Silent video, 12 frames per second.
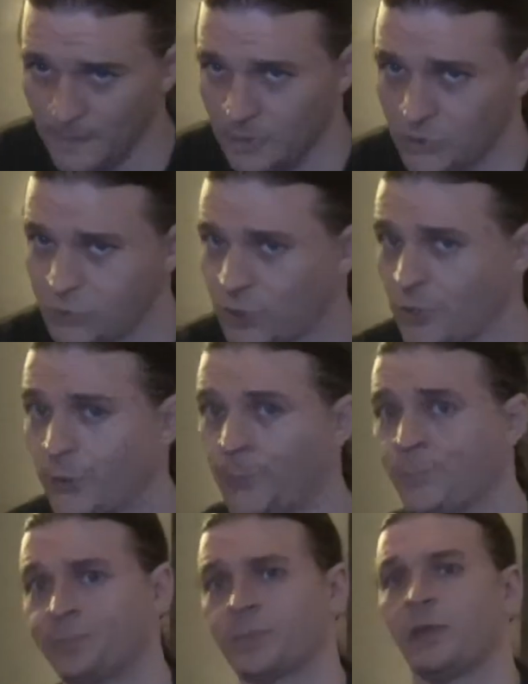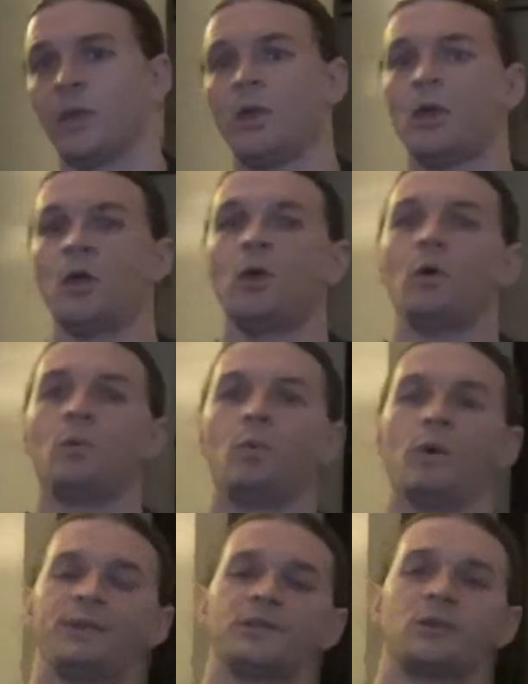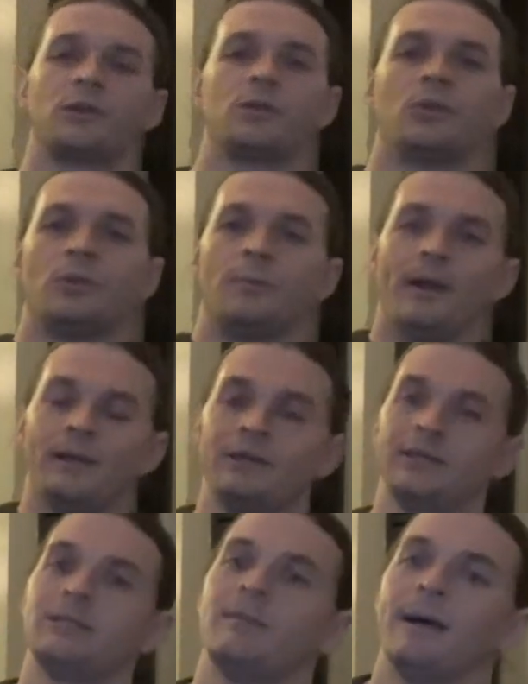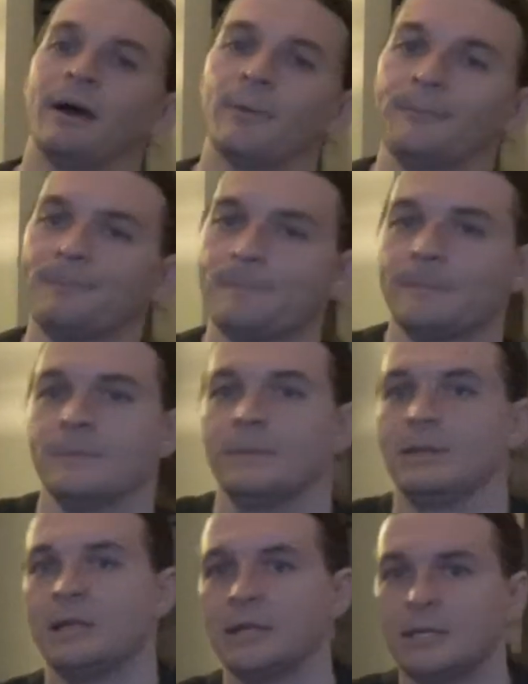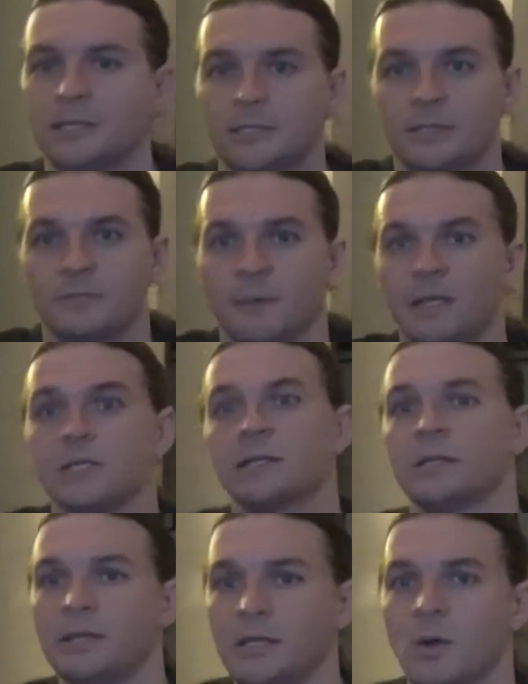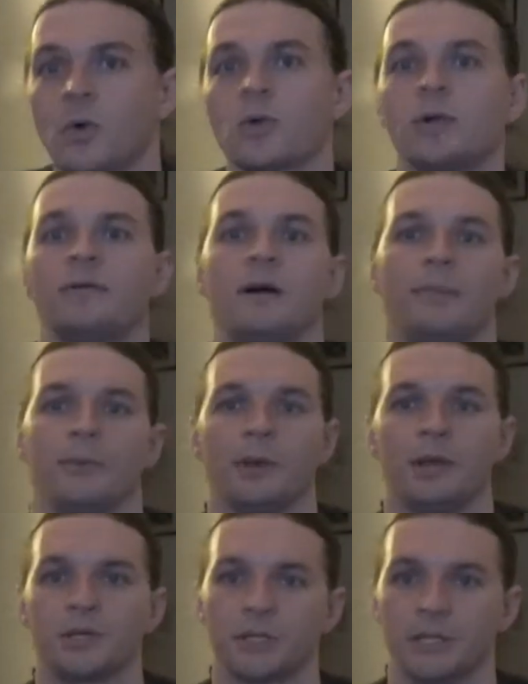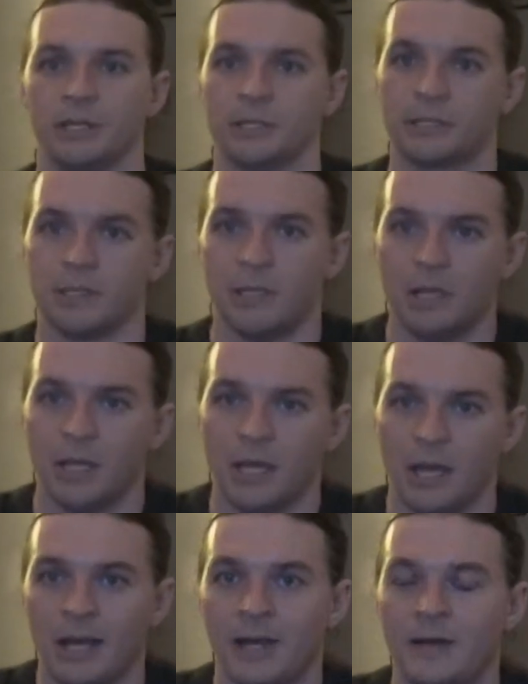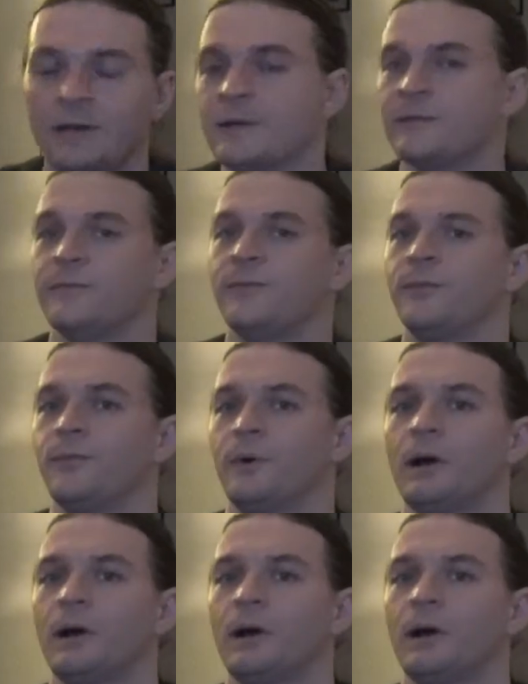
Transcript: So, what this article is basically the order of operations of